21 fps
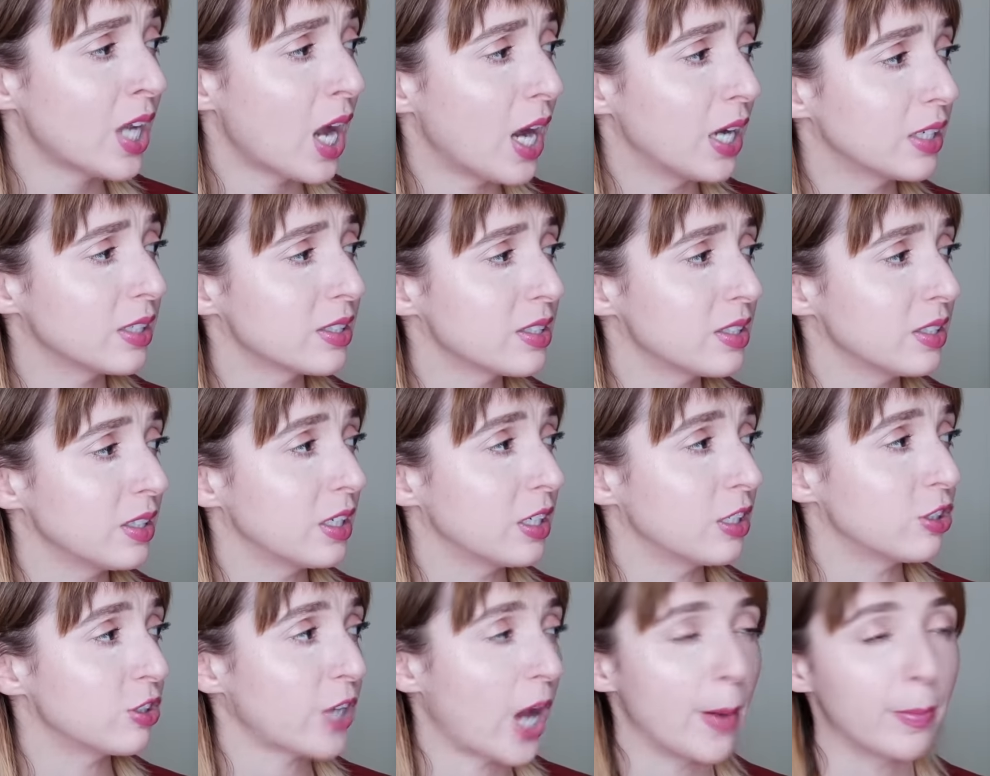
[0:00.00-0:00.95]

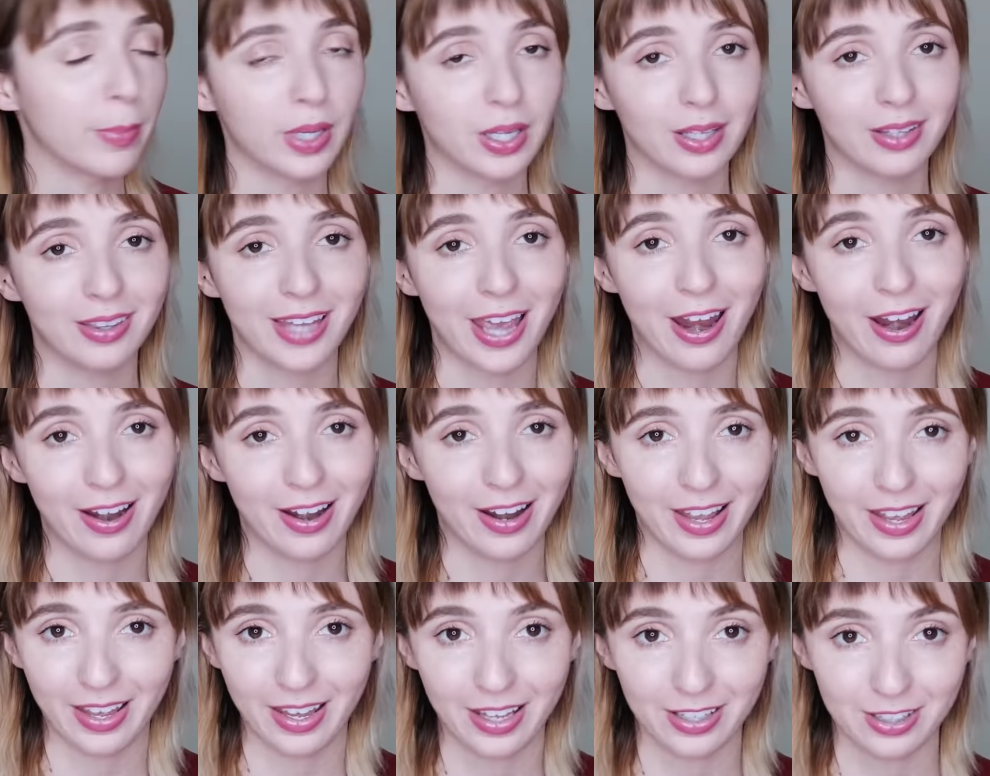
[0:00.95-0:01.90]
honestly shopping in there
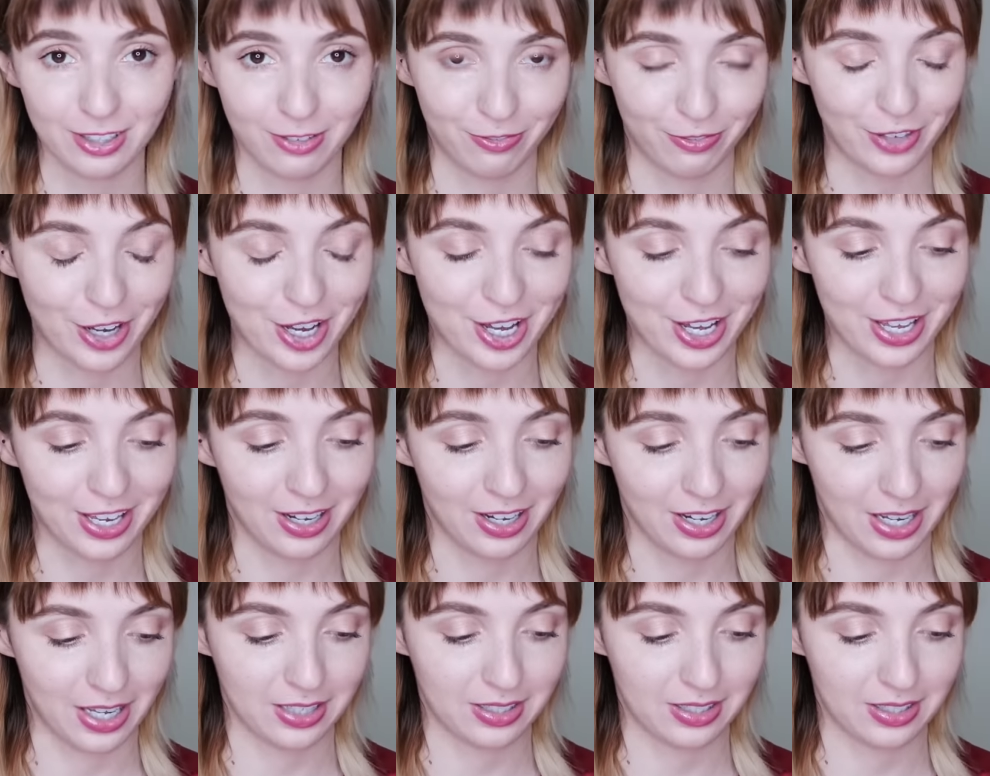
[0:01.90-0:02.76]
it's fun.